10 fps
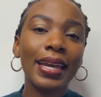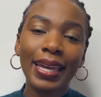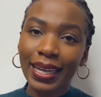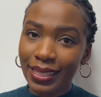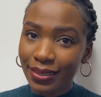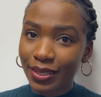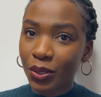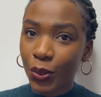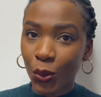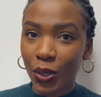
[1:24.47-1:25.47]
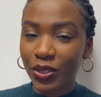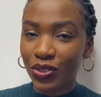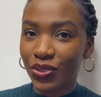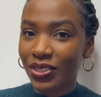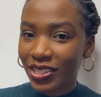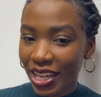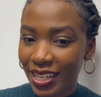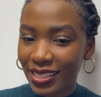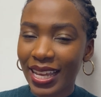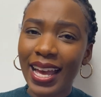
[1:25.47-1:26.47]
is going to
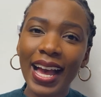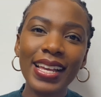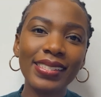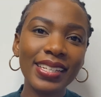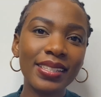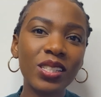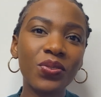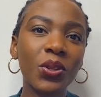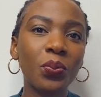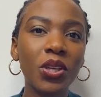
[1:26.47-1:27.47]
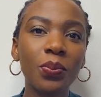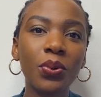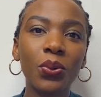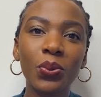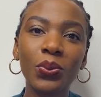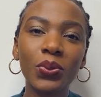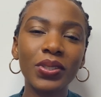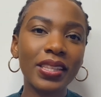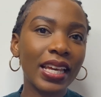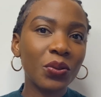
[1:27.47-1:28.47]
change. I say this for the people who
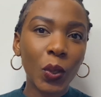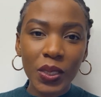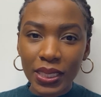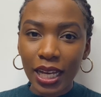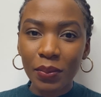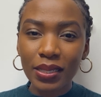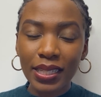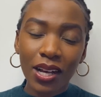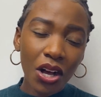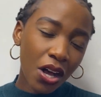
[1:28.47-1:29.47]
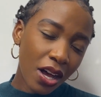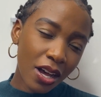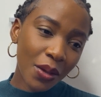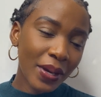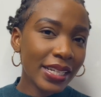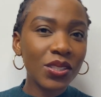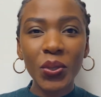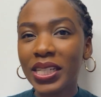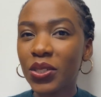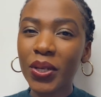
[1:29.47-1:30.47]
then want to come and say, oh, but in
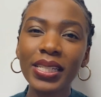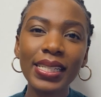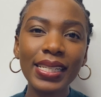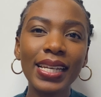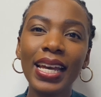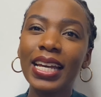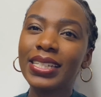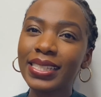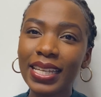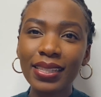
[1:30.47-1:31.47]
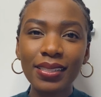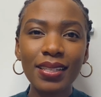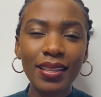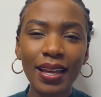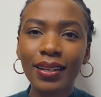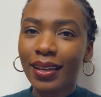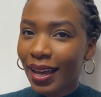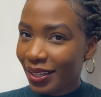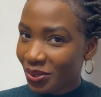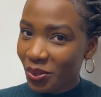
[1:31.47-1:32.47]
2020 you say this and that.
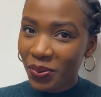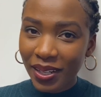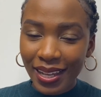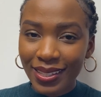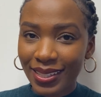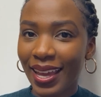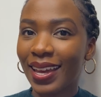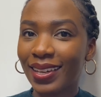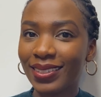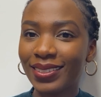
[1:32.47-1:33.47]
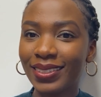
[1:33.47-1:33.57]
I know what I said,